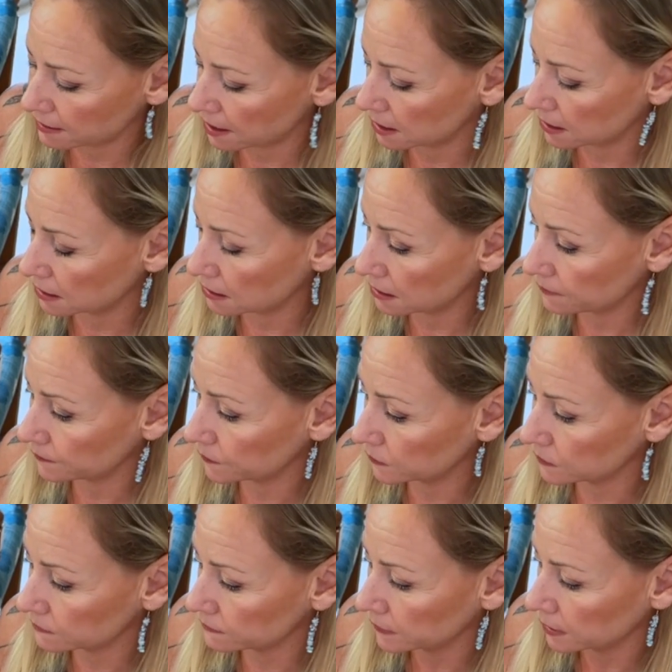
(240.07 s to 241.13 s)
that, you know,
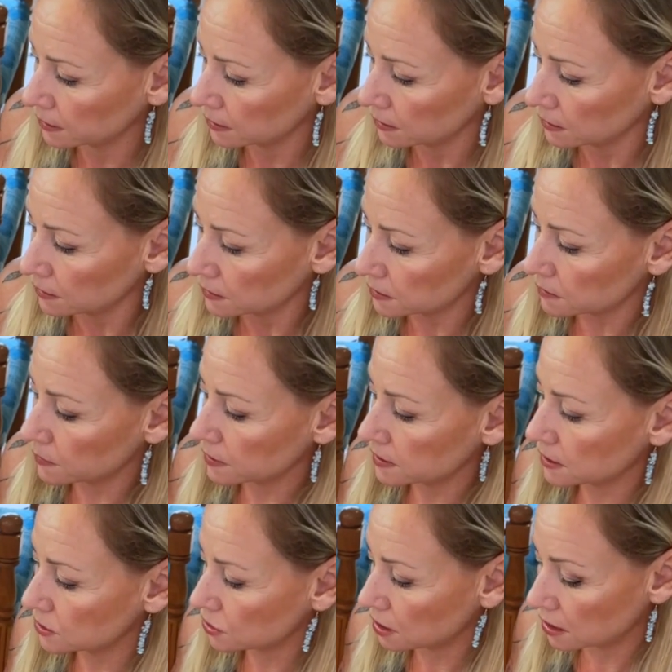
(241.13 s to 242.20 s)
someone that's
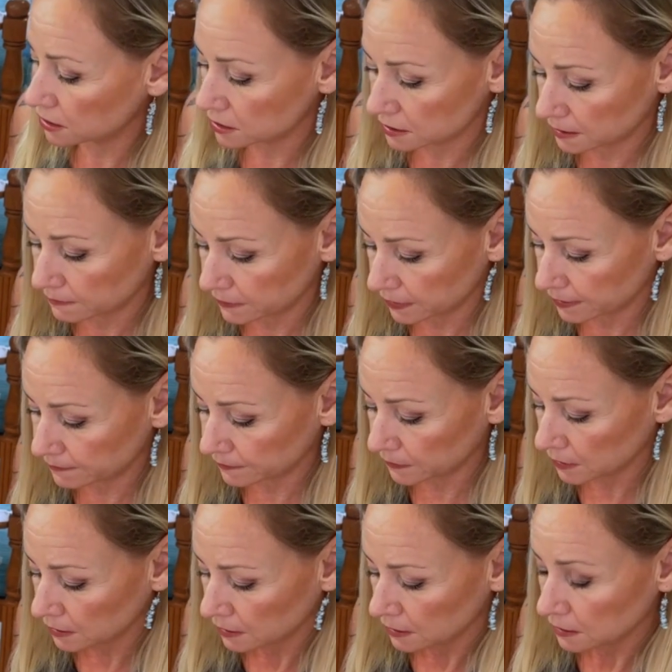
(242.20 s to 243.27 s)
in charge of something.
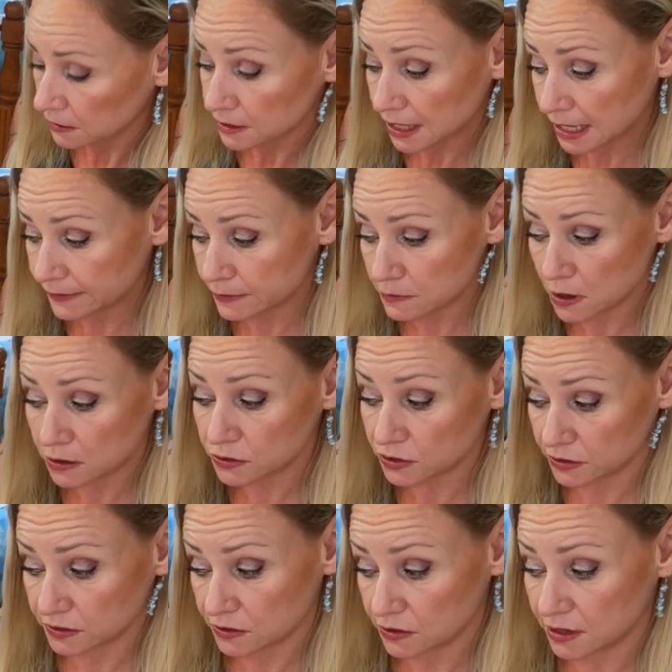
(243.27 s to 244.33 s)
Ten of
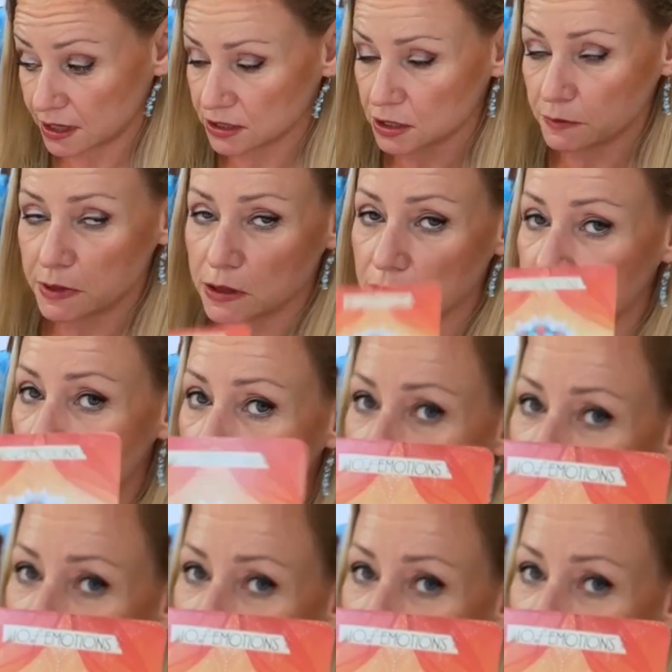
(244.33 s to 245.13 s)
Emotions could actually be husband